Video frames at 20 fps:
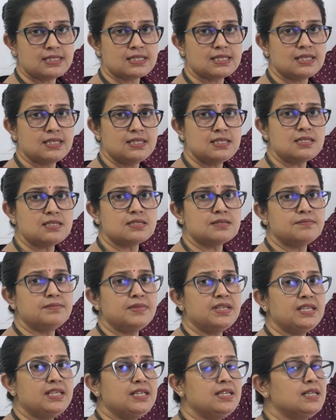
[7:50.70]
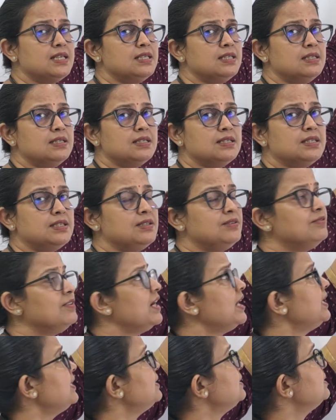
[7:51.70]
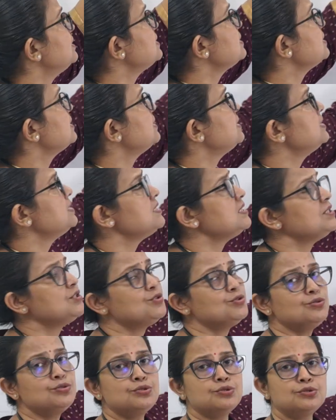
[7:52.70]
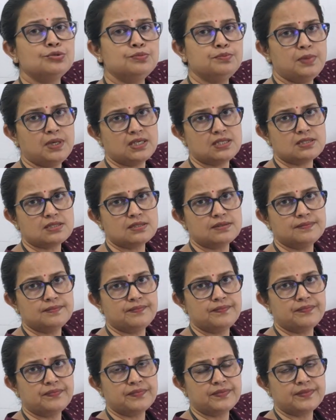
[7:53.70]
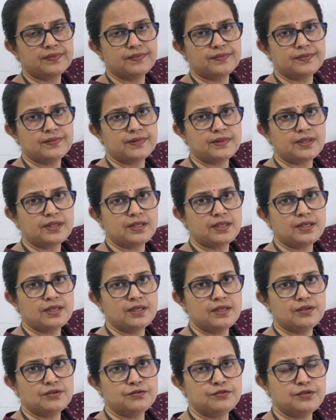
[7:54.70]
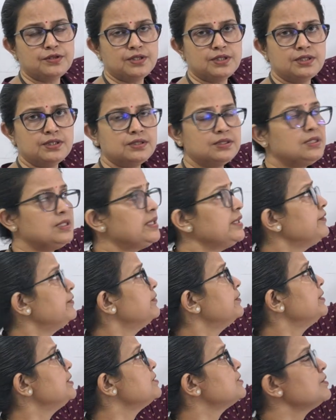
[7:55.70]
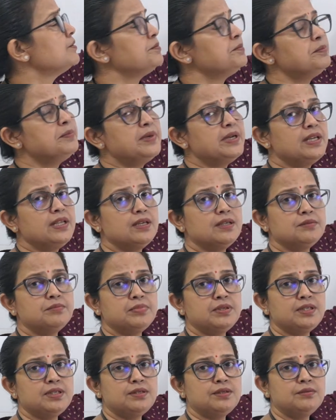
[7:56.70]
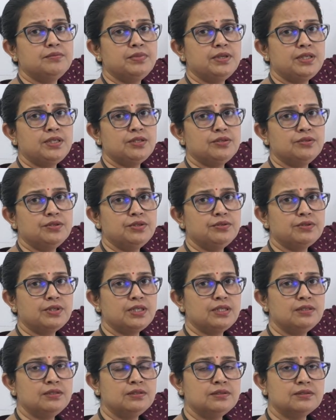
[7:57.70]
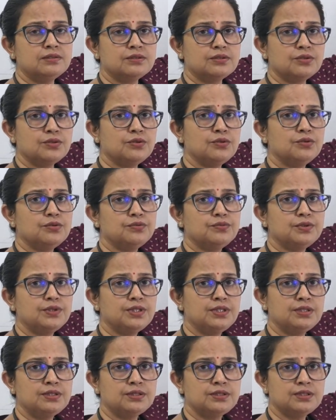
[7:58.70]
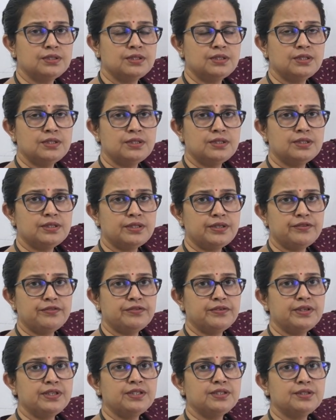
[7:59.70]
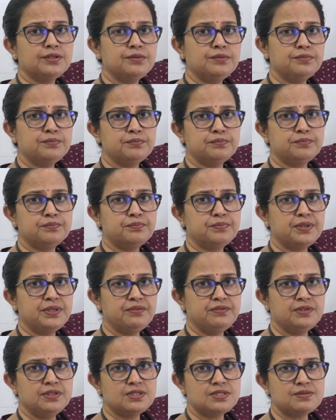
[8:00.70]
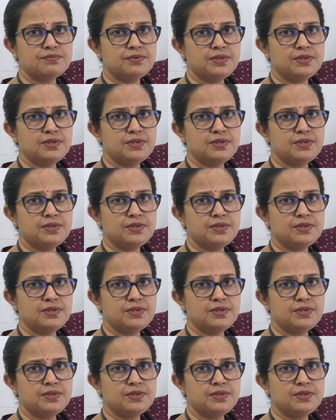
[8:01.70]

discussed, median divide the series into two parts. For the reference of median video, you can go over referring the previous